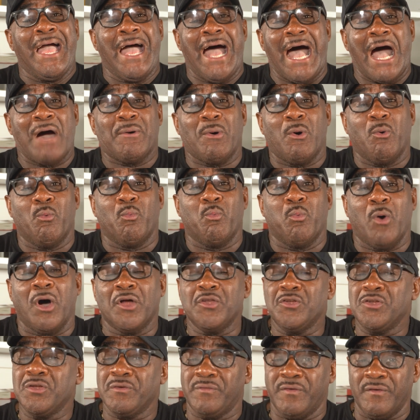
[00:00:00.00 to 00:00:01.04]
our
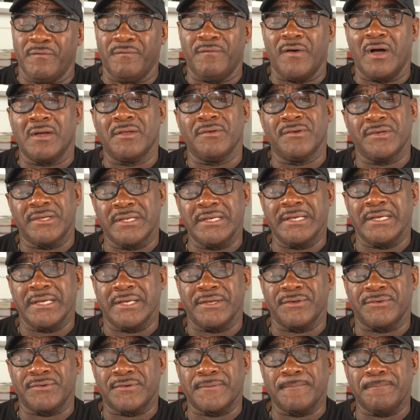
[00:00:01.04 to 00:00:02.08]
wonderful
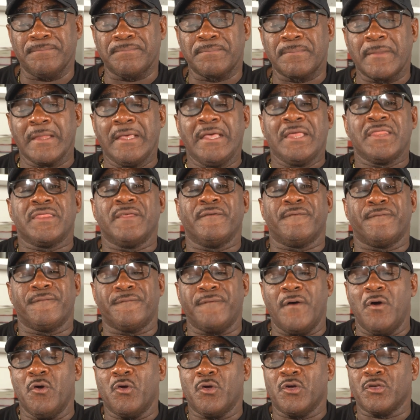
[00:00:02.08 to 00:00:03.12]
volunteers, the
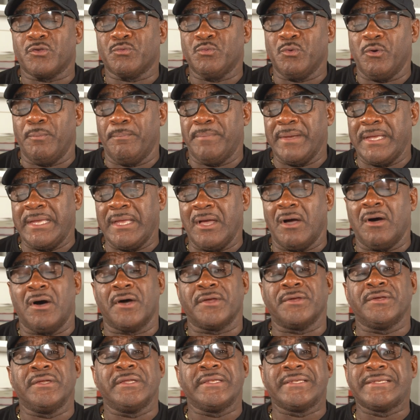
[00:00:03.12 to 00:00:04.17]
focus will be
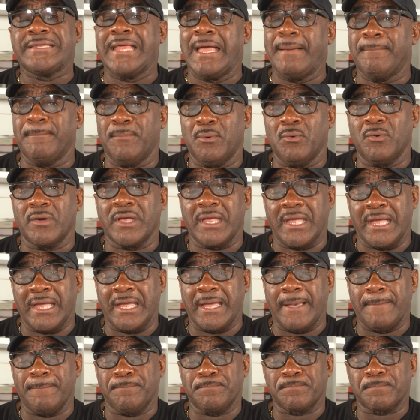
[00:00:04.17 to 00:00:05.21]
on temple
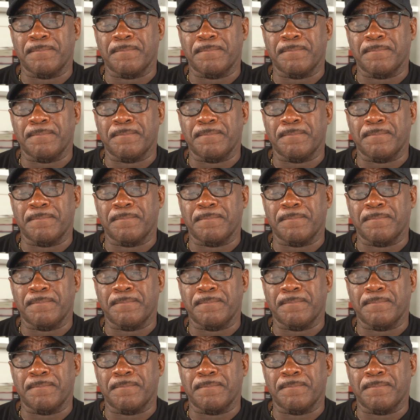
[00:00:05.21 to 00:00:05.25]
care.